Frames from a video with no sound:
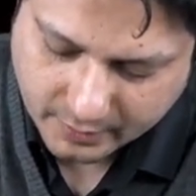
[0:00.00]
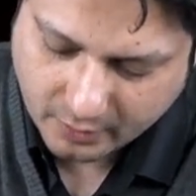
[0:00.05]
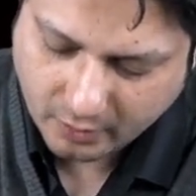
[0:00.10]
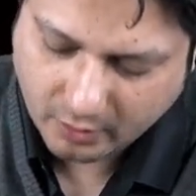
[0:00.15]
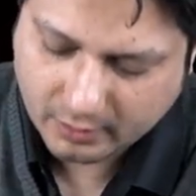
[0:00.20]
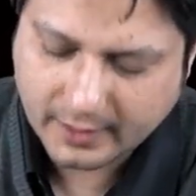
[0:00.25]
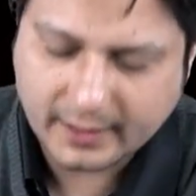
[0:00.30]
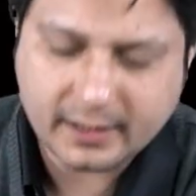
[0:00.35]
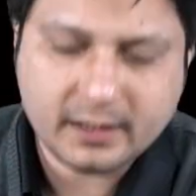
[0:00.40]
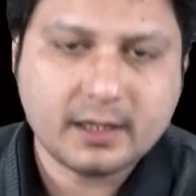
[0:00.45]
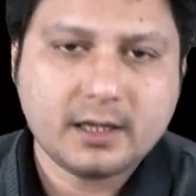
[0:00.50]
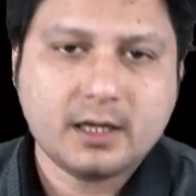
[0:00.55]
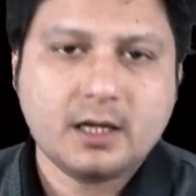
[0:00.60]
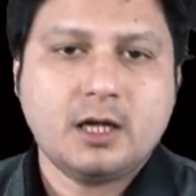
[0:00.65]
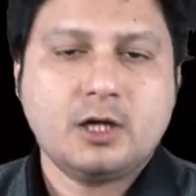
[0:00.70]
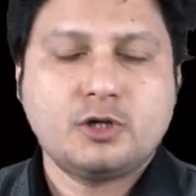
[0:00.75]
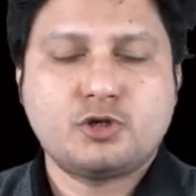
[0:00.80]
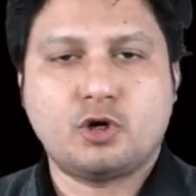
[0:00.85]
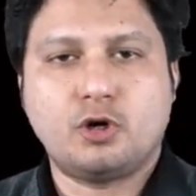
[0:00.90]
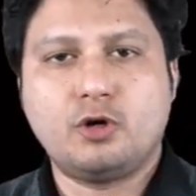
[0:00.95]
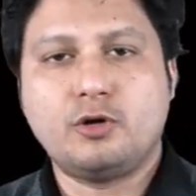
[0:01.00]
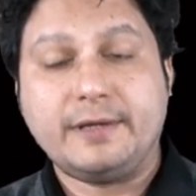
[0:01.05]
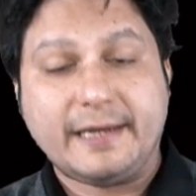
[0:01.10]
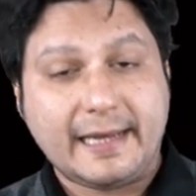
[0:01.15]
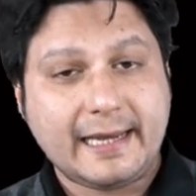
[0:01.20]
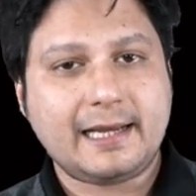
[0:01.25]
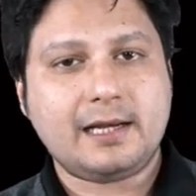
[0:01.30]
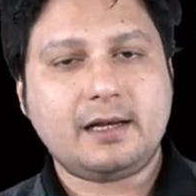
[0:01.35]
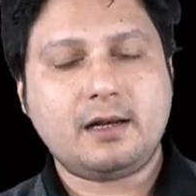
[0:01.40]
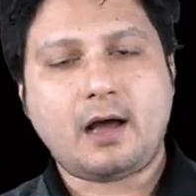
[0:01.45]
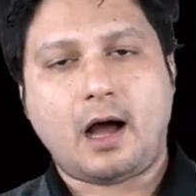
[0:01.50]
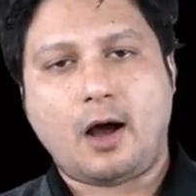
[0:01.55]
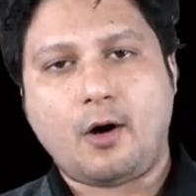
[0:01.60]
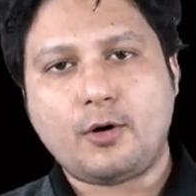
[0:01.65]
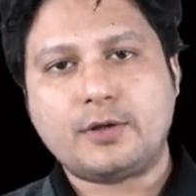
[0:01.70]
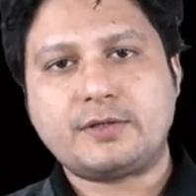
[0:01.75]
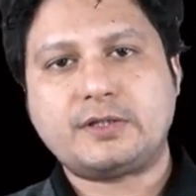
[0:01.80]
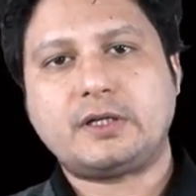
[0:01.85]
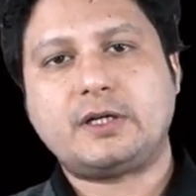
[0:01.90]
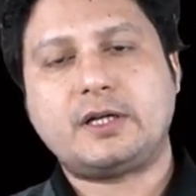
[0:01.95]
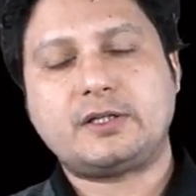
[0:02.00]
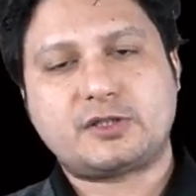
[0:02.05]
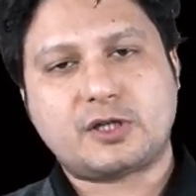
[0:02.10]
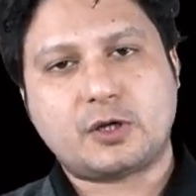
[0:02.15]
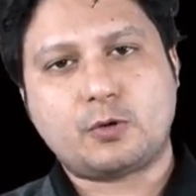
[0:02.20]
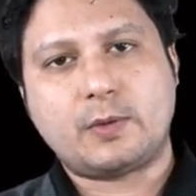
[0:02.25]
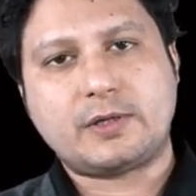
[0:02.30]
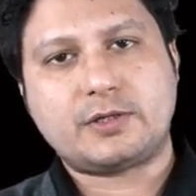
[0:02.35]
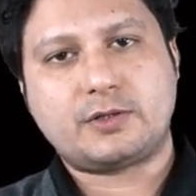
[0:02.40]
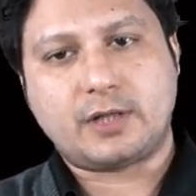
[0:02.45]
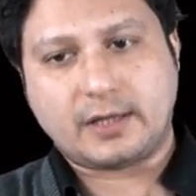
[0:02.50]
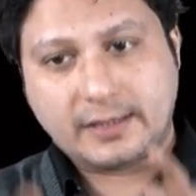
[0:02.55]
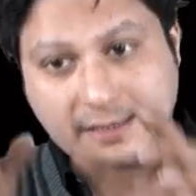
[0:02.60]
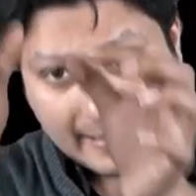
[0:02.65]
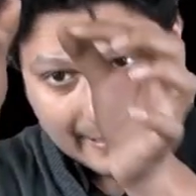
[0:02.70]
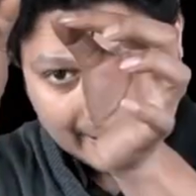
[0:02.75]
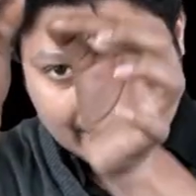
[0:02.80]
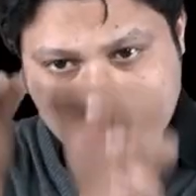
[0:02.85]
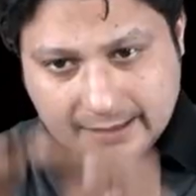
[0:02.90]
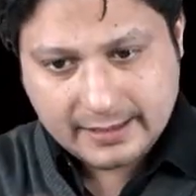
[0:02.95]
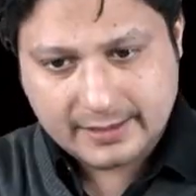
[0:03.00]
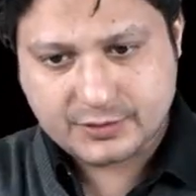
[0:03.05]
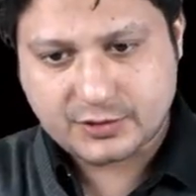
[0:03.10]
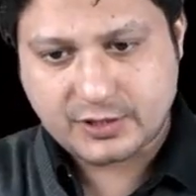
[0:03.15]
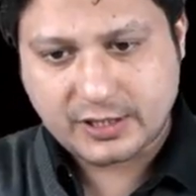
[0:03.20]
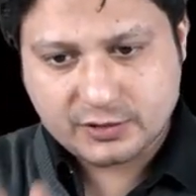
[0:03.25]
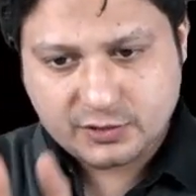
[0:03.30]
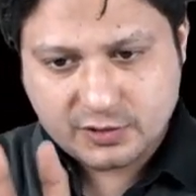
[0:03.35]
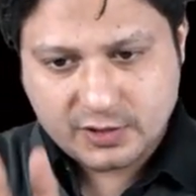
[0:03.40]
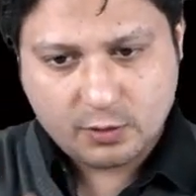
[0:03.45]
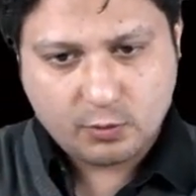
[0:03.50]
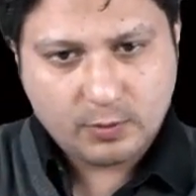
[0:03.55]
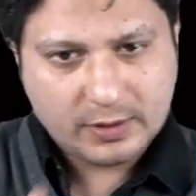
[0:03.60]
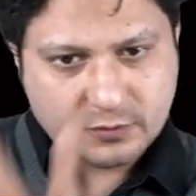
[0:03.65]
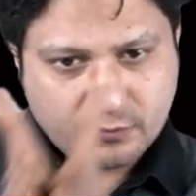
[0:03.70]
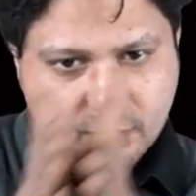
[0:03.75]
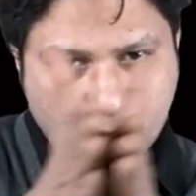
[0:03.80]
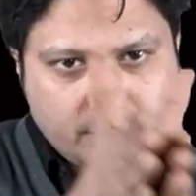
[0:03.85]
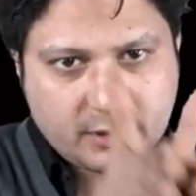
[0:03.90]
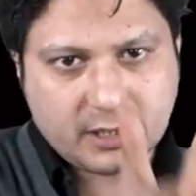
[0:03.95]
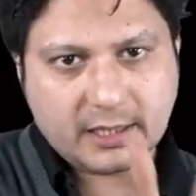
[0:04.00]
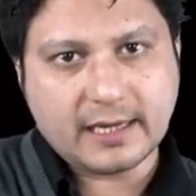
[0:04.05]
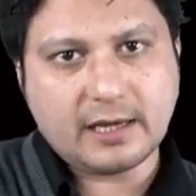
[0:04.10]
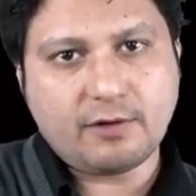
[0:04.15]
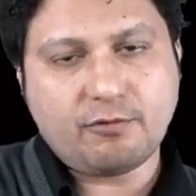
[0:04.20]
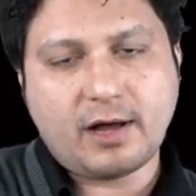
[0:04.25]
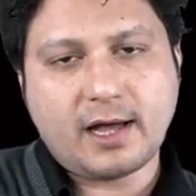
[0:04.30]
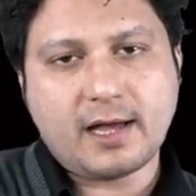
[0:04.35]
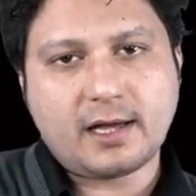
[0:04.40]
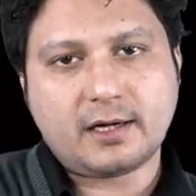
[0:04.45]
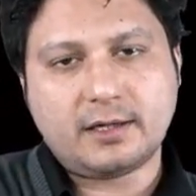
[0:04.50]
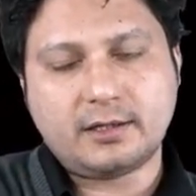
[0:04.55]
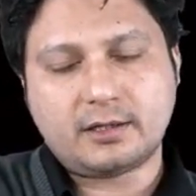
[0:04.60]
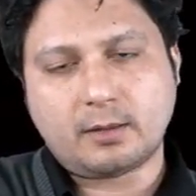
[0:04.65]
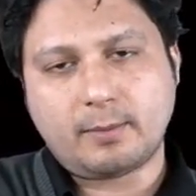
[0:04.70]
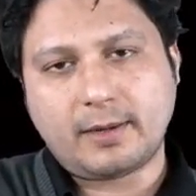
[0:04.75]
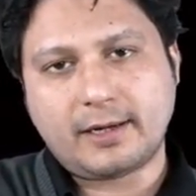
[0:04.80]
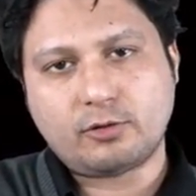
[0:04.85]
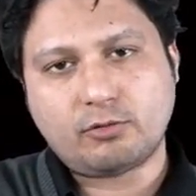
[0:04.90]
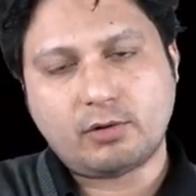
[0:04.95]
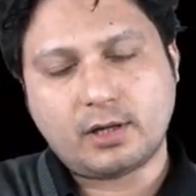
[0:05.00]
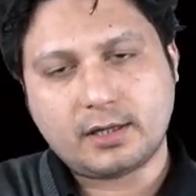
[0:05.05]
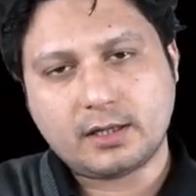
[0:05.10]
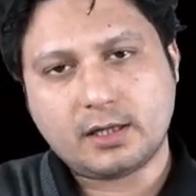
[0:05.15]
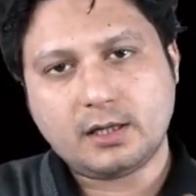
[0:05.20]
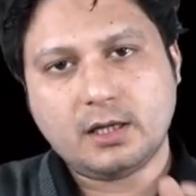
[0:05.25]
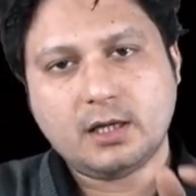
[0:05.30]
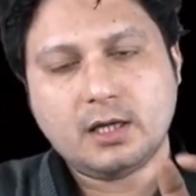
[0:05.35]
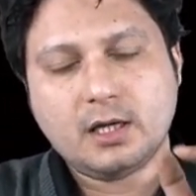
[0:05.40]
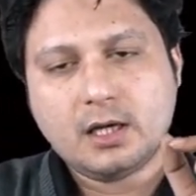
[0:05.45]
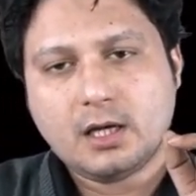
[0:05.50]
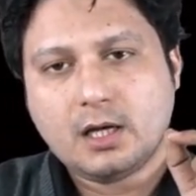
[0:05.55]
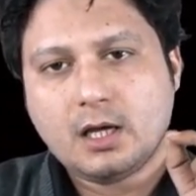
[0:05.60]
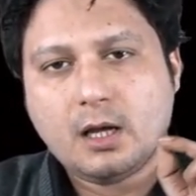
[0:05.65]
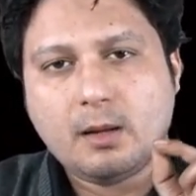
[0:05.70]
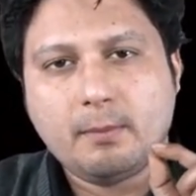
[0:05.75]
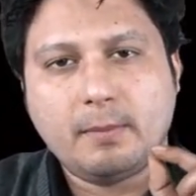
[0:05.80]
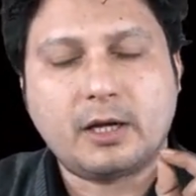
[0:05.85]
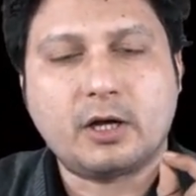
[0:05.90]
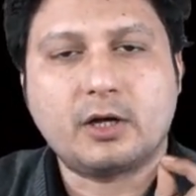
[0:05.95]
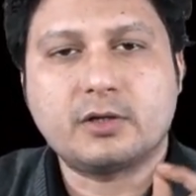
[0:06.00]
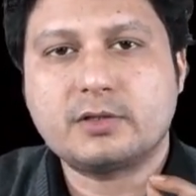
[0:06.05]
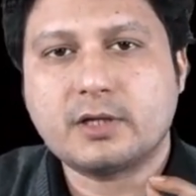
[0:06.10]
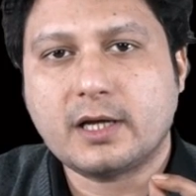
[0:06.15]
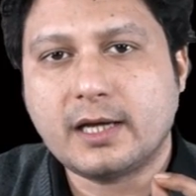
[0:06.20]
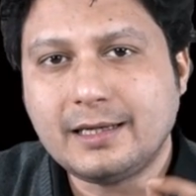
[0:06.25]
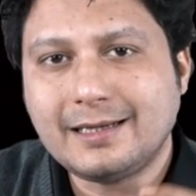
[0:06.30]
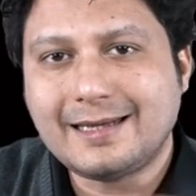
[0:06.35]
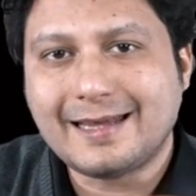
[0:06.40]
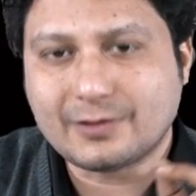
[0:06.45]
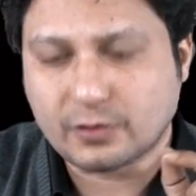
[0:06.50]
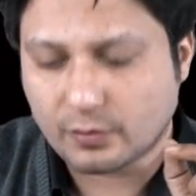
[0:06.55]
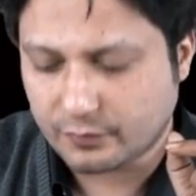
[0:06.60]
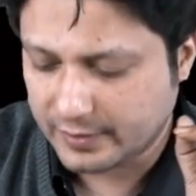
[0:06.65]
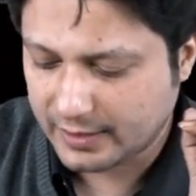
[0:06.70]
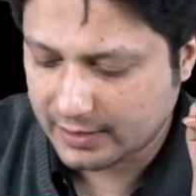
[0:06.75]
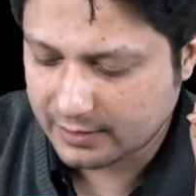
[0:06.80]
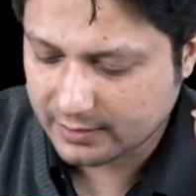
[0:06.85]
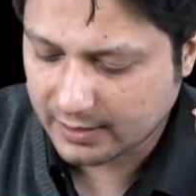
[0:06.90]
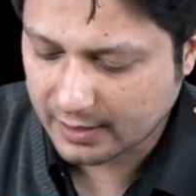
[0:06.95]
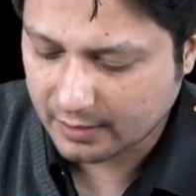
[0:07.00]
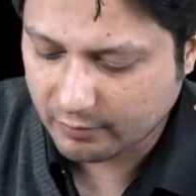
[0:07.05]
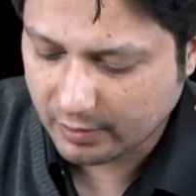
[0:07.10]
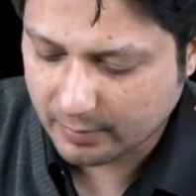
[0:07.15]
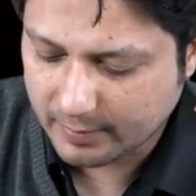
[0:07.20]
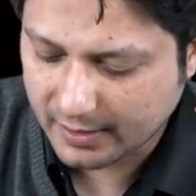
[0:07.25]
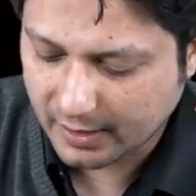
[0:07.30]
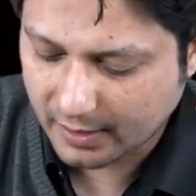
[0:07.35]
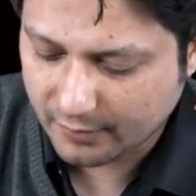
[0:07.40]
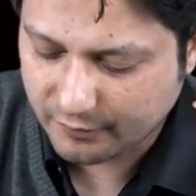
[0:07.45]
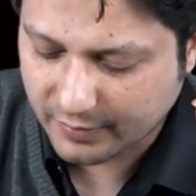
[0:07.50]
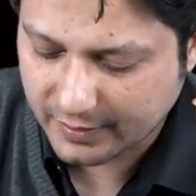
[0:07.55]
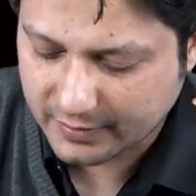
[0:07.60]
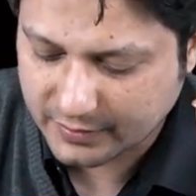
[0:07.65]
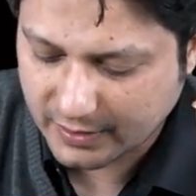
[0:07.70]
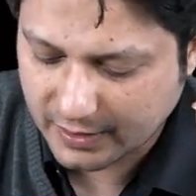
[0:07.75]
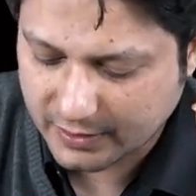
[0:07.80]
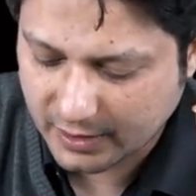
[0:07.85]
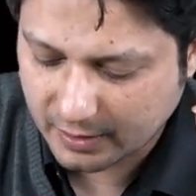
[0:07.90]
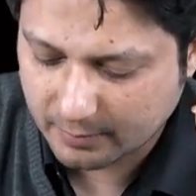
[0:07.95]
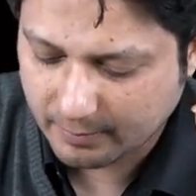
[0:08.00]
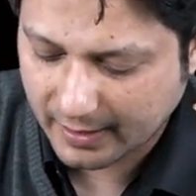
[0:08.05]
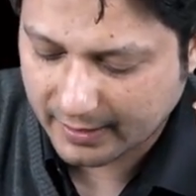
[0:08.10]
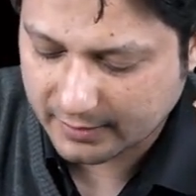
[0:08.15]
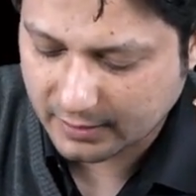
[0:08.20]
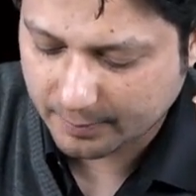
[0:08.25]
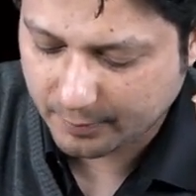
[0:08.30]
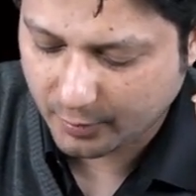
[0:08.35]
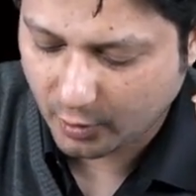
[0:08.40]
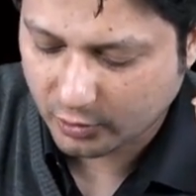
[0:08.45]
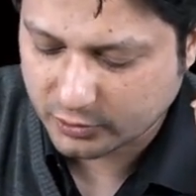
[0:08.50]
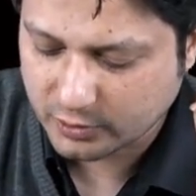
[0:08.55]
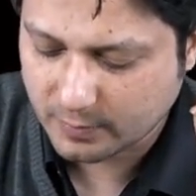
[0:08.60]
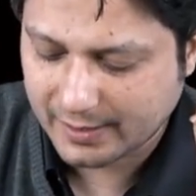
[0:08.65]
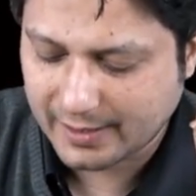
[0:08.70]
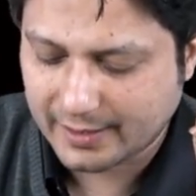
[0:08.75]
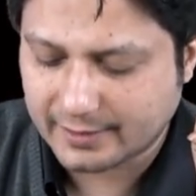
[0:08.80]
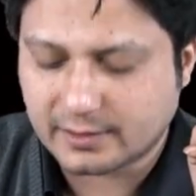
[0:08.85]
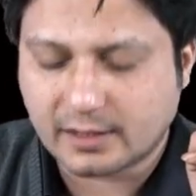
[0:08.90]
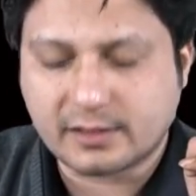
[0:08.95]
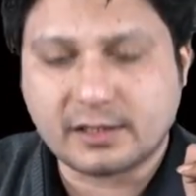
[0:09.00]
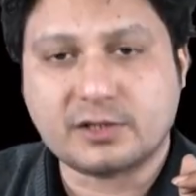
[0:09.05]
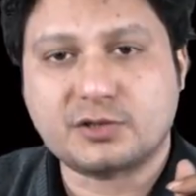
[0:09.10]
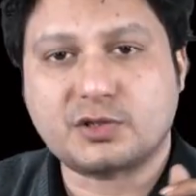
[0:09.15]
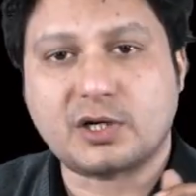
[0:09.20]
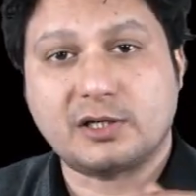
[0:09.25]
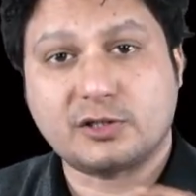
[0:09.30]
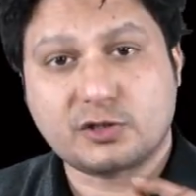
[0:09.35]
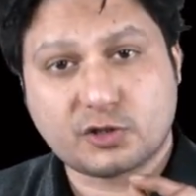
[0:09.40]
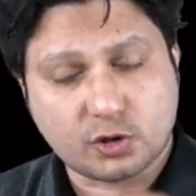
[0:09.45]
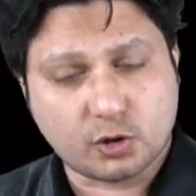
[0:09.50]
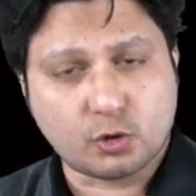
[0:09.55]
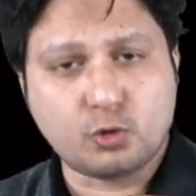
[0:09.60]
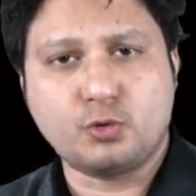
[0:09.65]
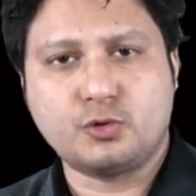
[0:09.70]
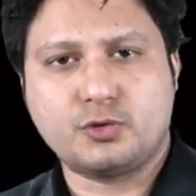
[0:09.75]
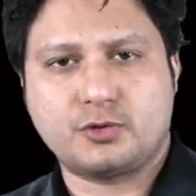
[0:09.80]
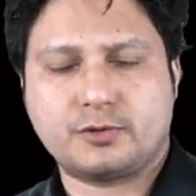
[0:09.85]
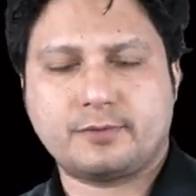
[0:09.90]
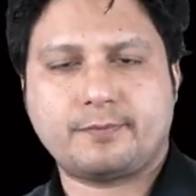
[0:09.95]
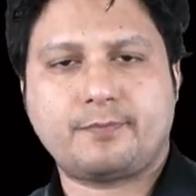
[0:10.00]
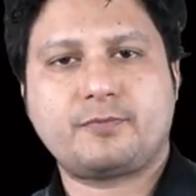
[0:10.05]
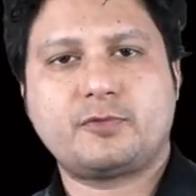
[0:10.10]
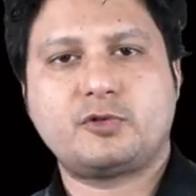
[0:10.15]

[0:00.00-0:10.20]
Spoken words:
All right. So nail, how is it distinguished? The nail is distinguished from the K wire intramedullary because in case of nail, there will be a fixation by the proximal and the distal screws.